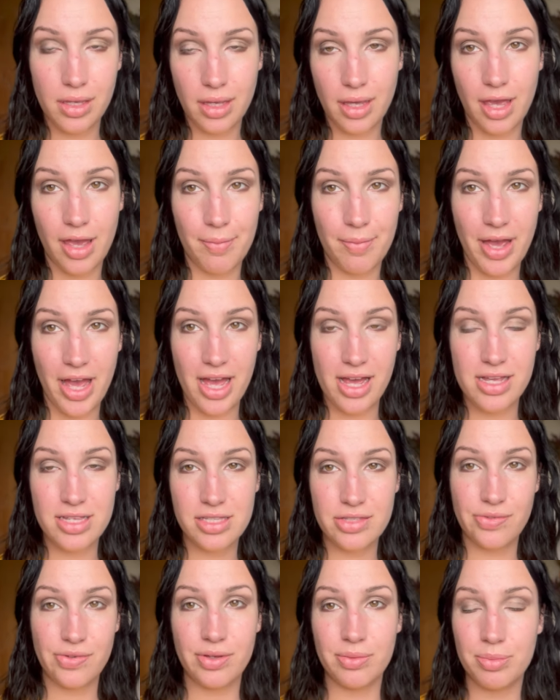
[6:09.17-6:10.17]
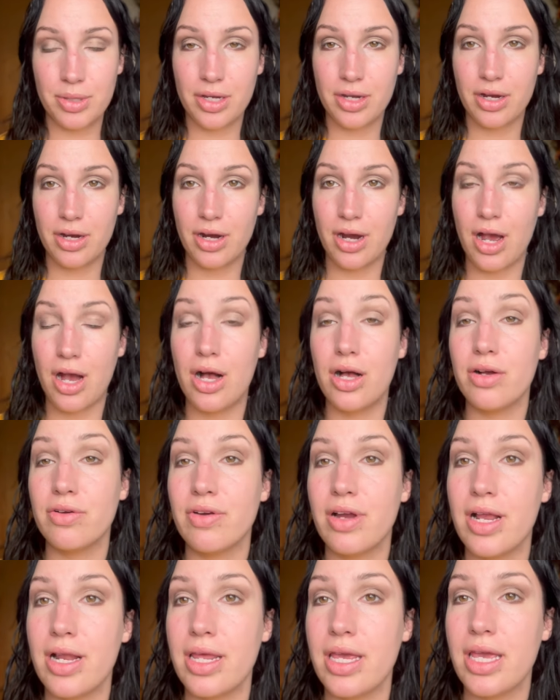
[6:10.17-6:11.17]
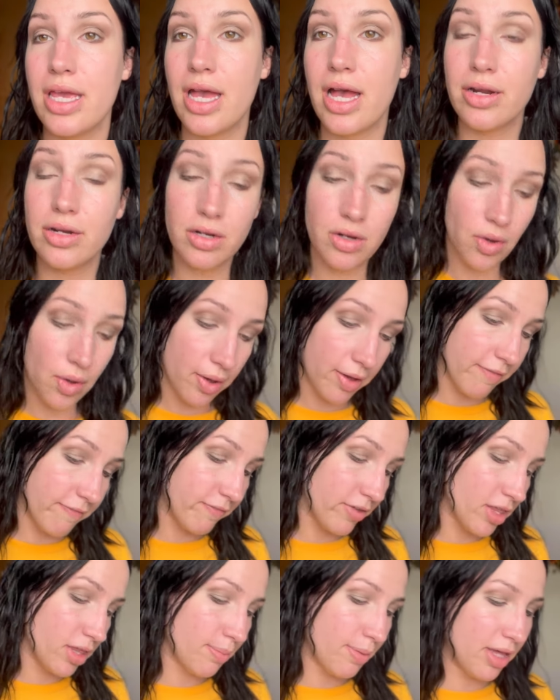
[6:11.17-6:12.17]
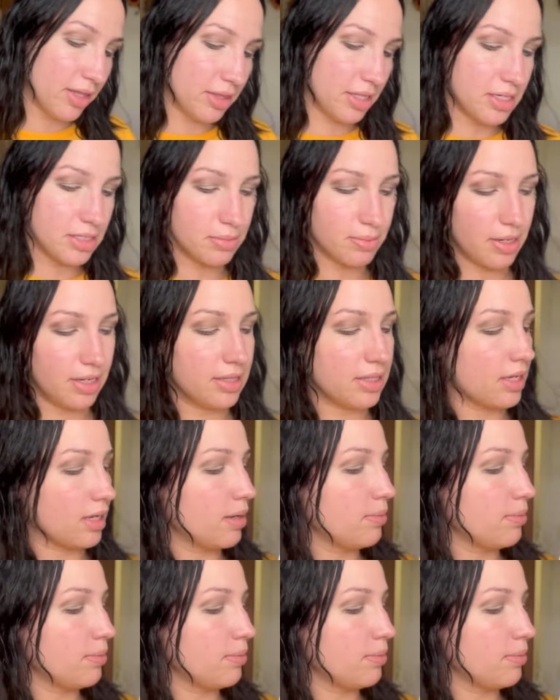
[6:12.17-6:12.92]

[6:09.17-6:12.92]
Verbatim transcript: Okay, my eyes feel bigger already. I don't know how I feel about this, but I think